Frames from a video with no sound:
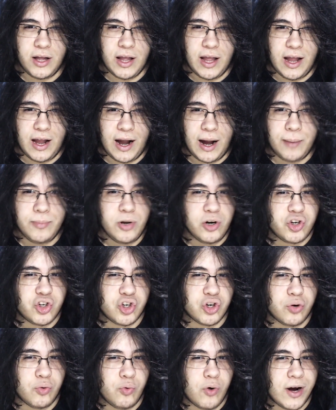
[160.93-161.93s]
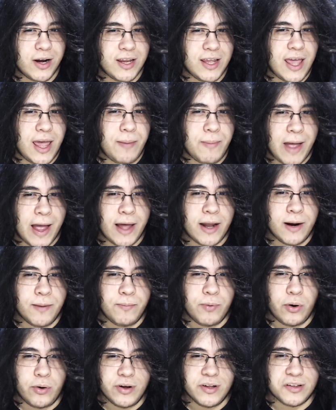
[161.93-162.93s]
I'm not sure what game
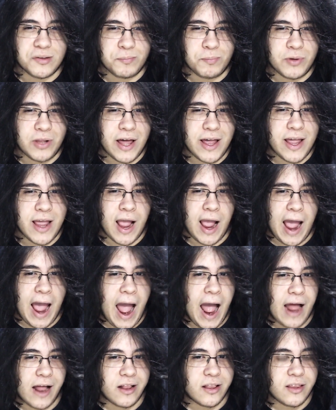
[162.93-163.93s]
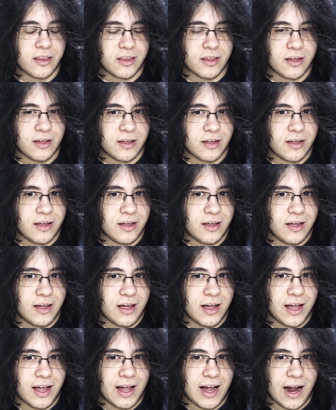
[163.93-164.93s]
Hannibal is playing at.
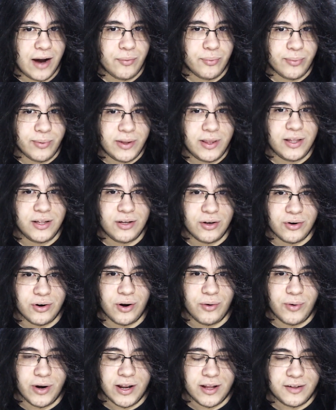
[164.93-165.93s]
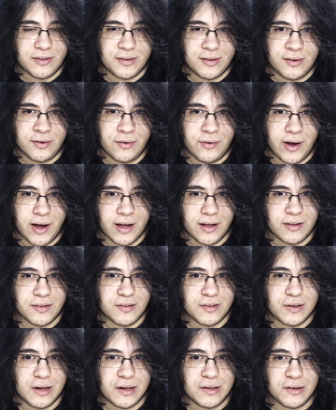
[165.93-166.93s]
I really don't know what he's doing.
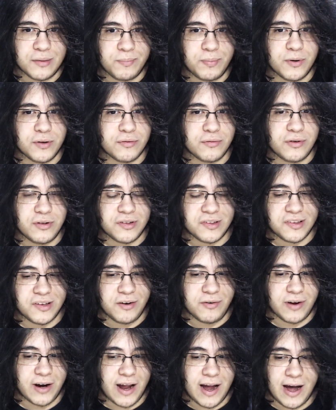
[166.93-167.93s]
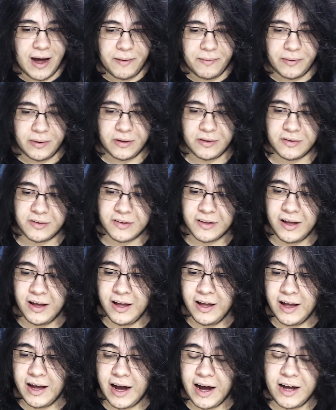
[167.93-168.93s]
So I suppose we'll see what happens.
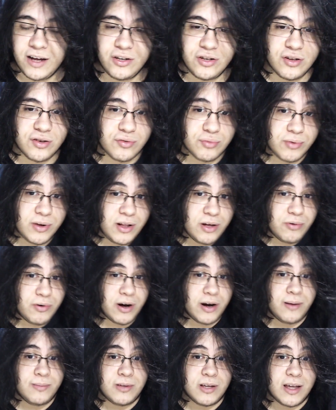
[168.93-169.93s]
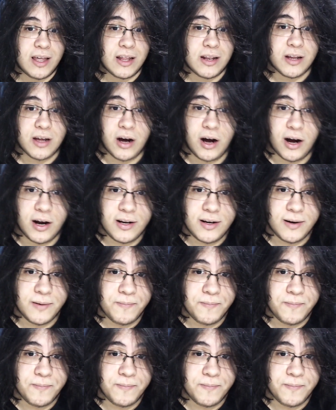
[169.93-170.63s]
I just really want him to get caught.